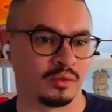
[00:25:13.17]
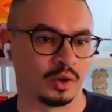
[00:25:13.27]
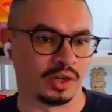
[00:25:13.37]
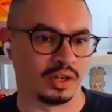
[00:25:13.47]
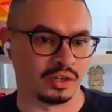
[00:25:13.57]

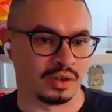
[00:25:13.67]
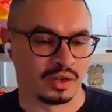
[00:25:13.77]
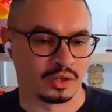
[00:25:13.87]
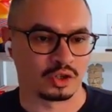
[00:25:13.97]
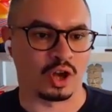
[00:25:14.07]
very
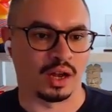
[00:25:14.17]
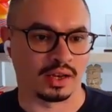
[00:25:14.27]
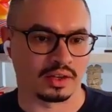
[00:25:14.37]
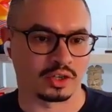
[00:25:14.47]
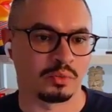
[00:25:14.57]

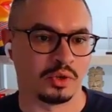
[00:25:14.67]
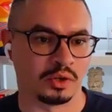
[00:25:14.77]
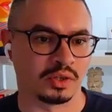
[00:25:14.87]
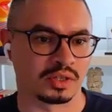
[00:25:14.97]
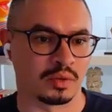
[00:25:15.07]
solid
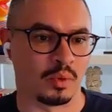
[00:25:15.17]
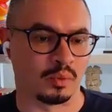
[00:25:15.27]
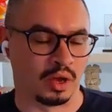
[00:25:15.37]
experience of,